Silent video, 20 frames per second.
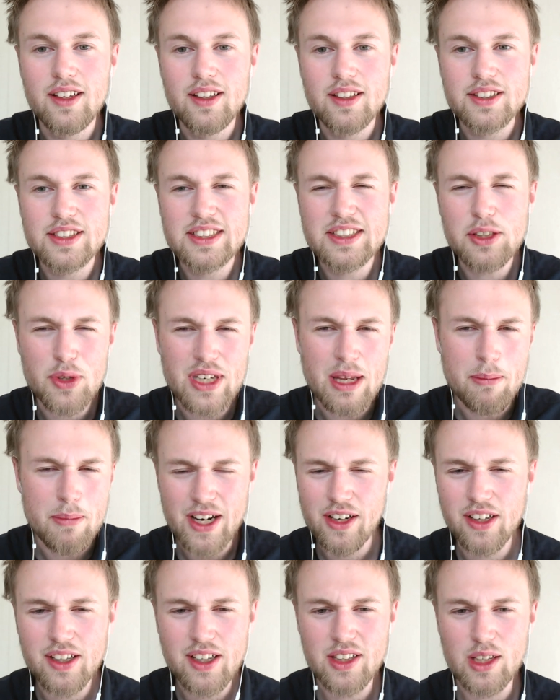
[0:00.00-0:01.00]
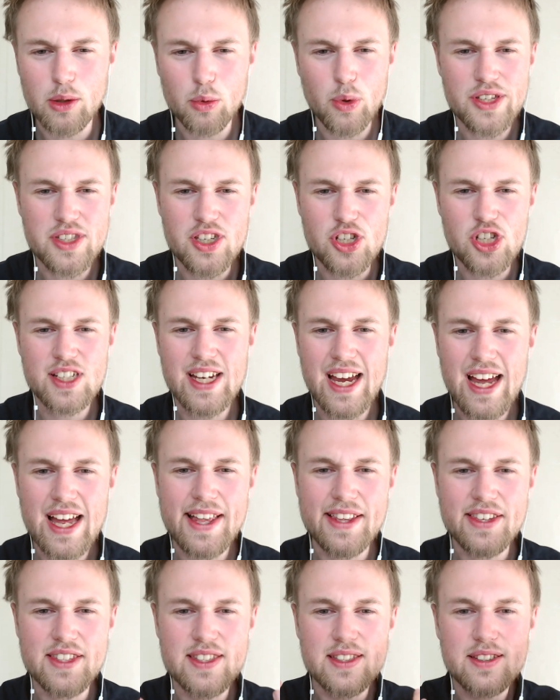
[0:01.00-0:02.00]
So in America, there was a
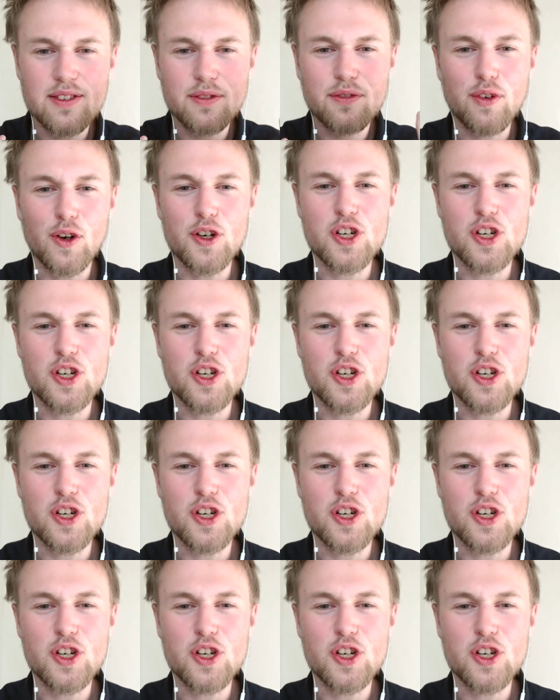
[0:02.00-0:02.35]
chance for